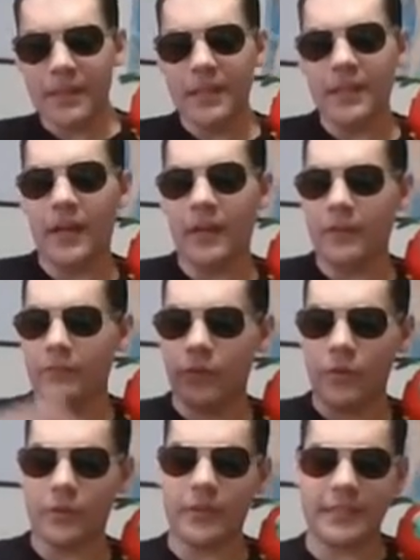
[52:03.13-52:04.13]
yeah, uh,
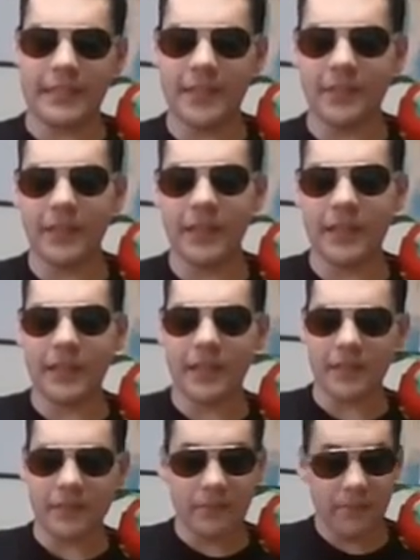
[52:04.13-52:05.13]
for this area. You
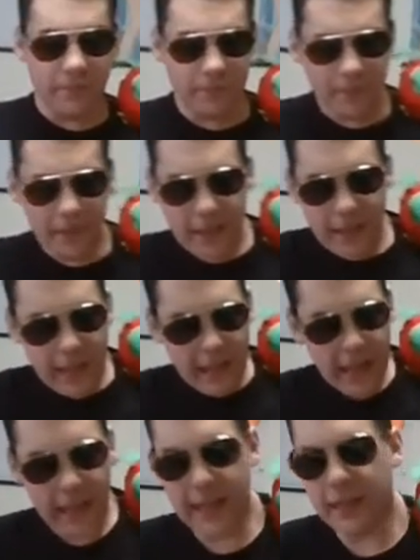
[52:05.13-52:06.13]
know.
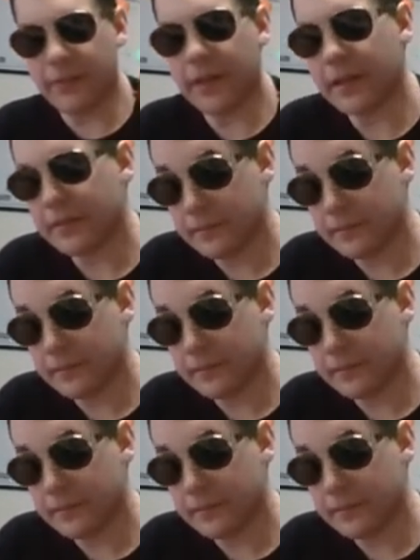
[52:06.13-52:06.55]
Anyway,